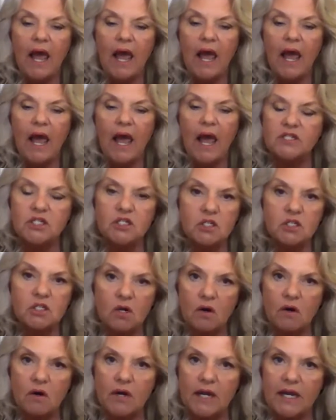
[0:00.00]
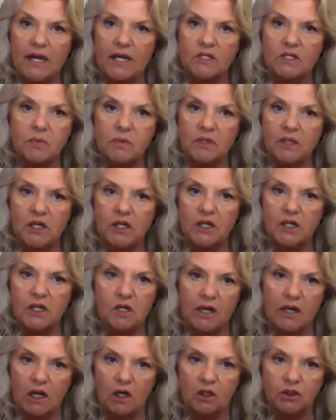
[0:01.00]
And so his story is really
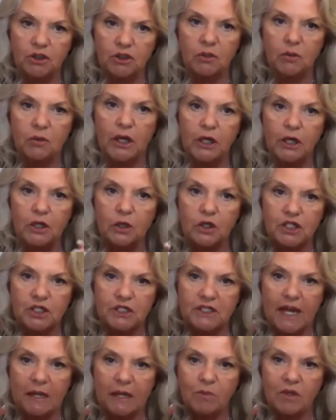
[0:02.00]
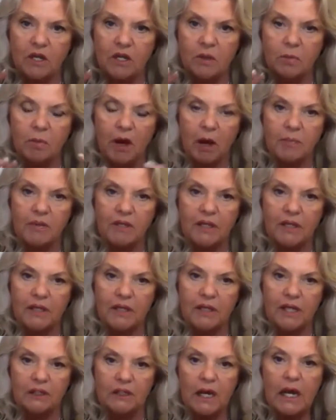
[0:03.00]
critical to a huge segment of the
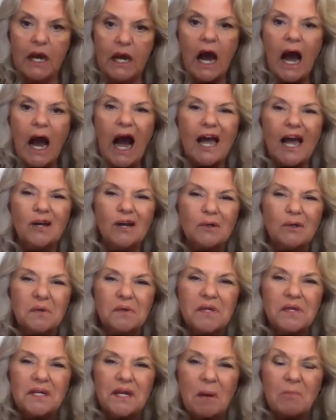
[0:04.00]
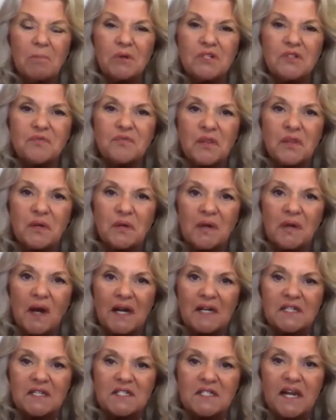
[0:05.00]
population. I don't know the numbers for the
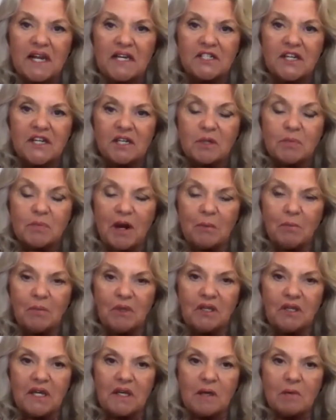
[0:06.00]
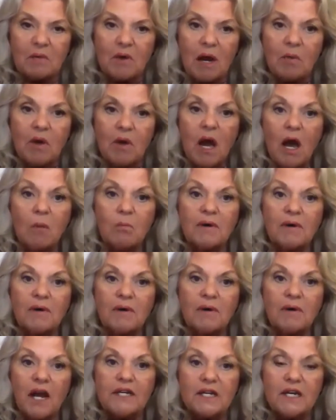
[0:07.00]
United States yet, but I'm looking them up.
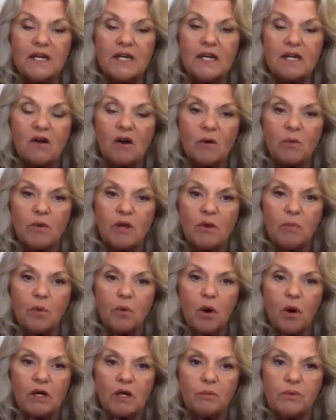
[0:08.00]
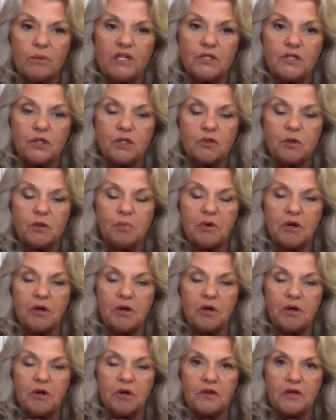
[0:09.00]
But I did hear a report, a research
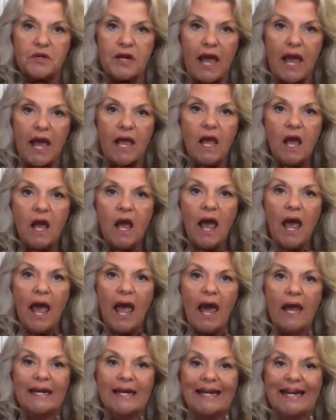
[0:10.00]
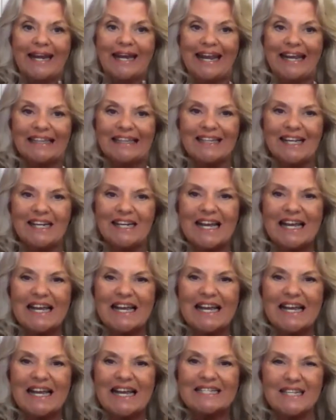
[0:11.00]
report the other day, and in England,
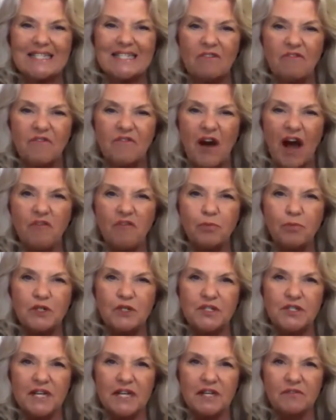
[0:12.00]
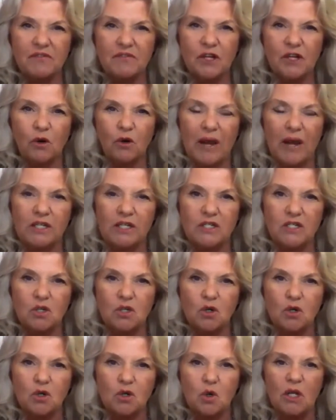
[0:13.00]
65% of the grade
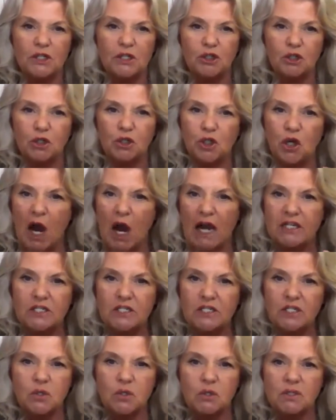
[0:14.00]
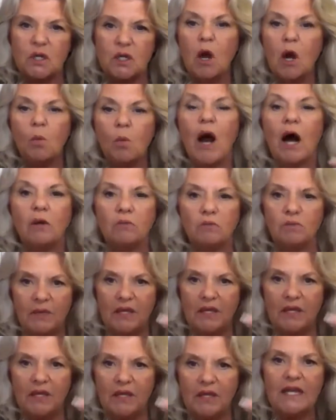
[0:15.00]
school and junior high students, well,
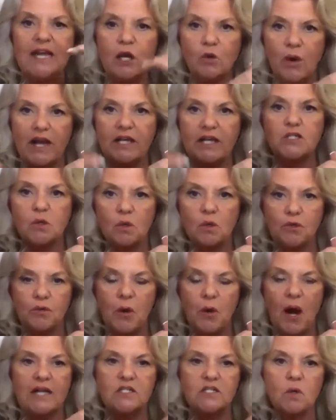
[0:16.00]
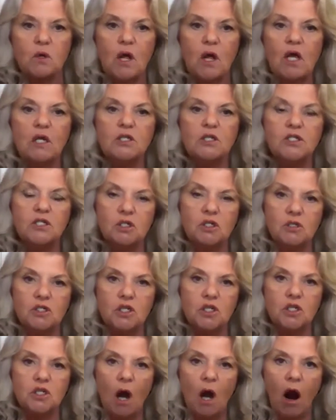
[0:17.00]
let's say grade school through high school
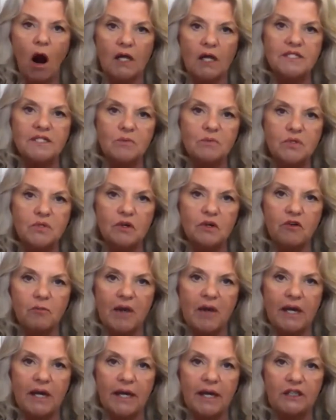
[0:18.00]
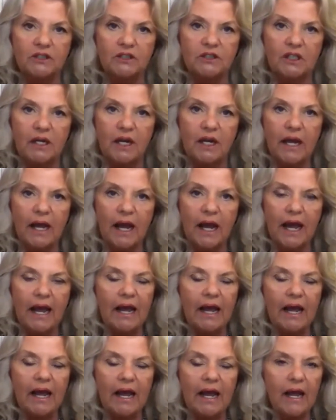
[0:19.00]
students are on some sort of medication.
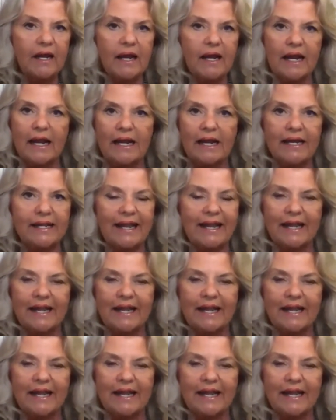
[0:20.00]
Yeah.